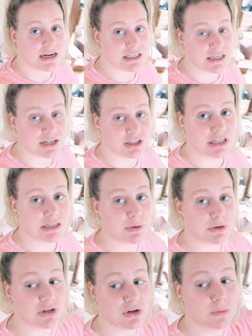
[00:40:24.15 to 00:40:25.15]
is actually
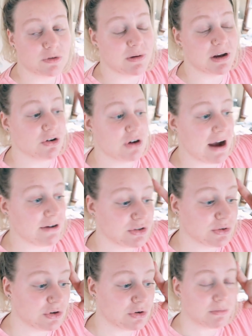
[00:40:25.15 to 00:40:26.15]
supposed to go up to my craft
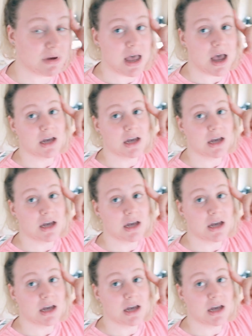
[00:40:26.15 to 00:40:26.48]
room.